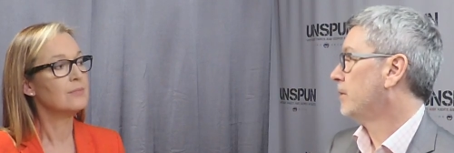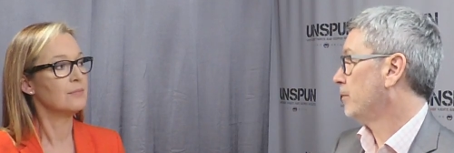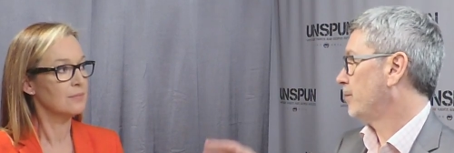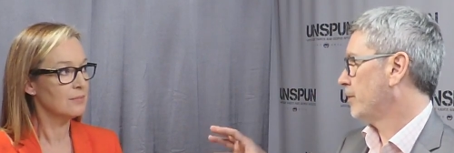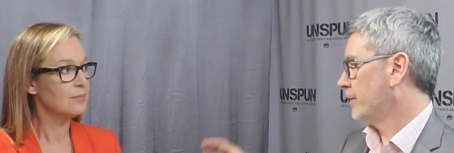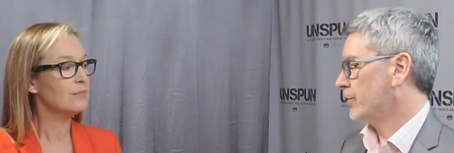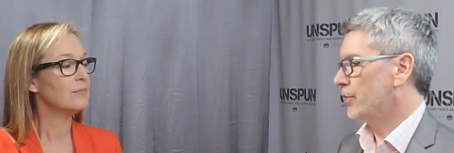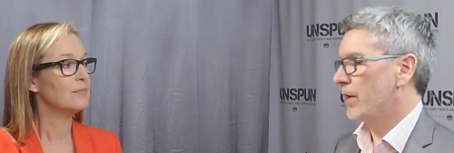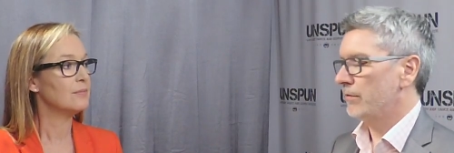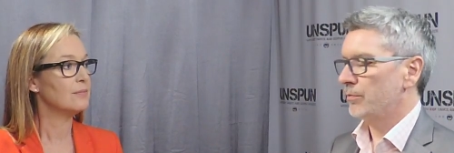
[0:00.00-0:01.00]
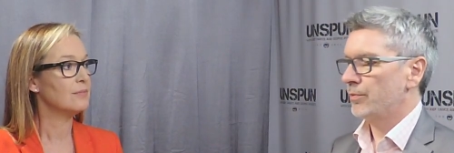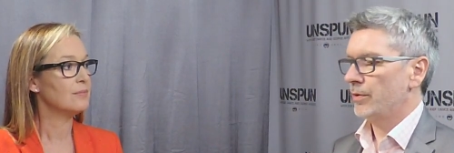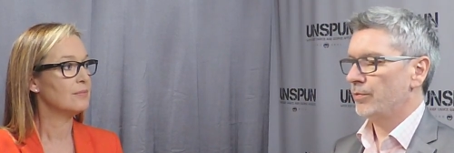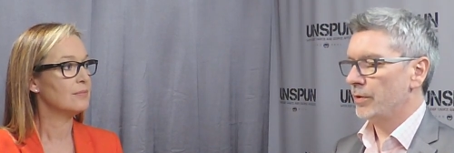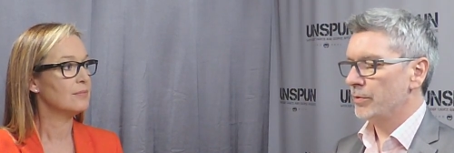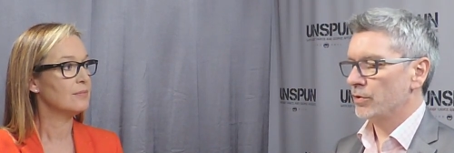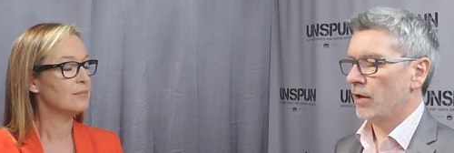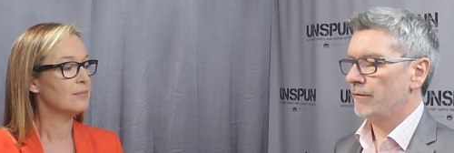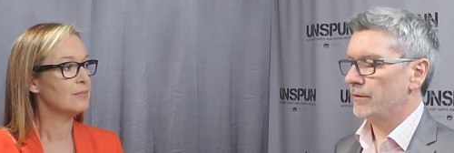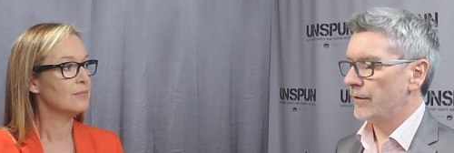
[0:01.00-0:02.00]
Speaker 1: and in provincial you have the Premier's
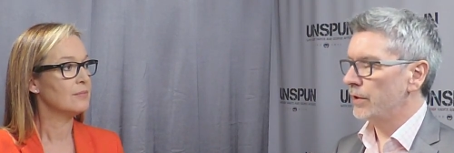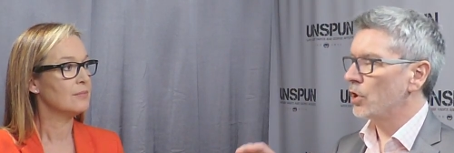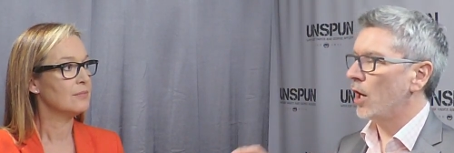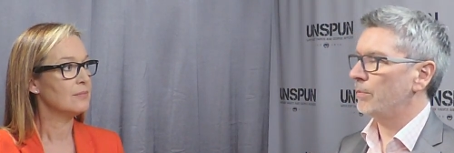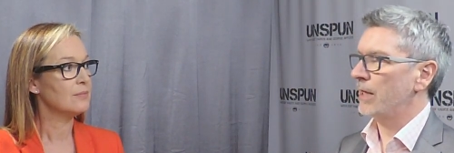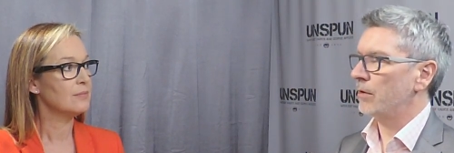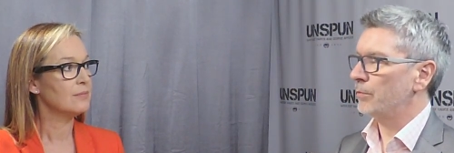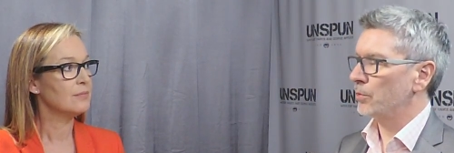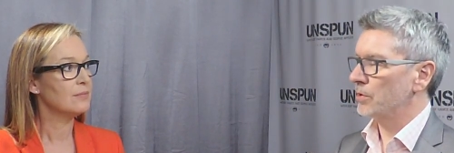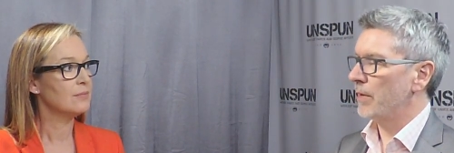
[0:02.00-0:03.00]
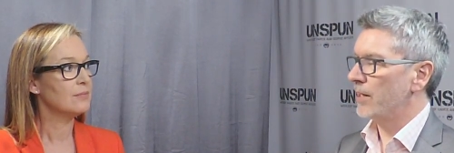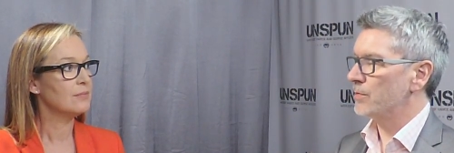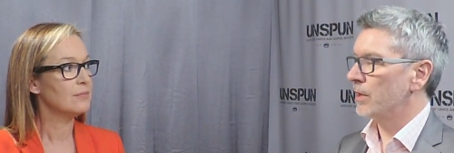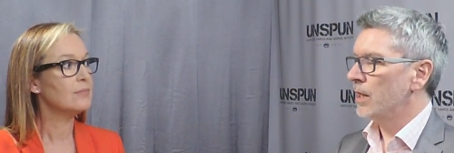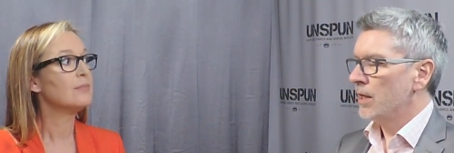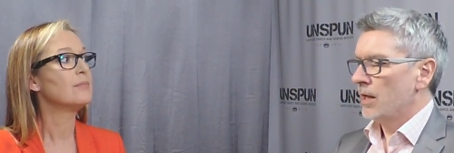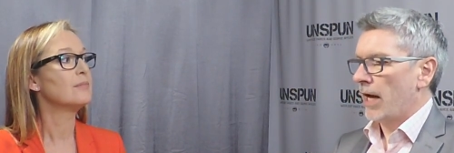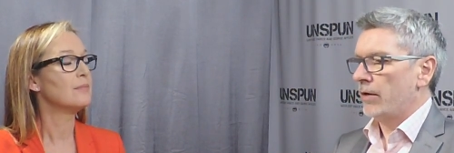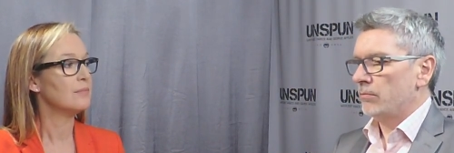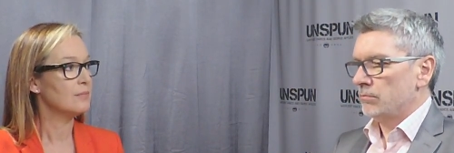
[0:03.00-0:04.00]
office, very top-down approach to management.
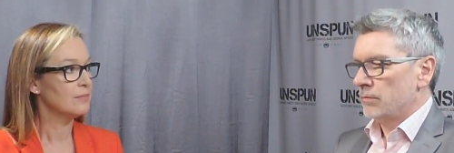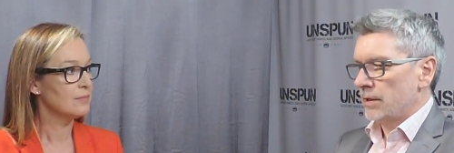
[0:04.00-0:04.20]
I don't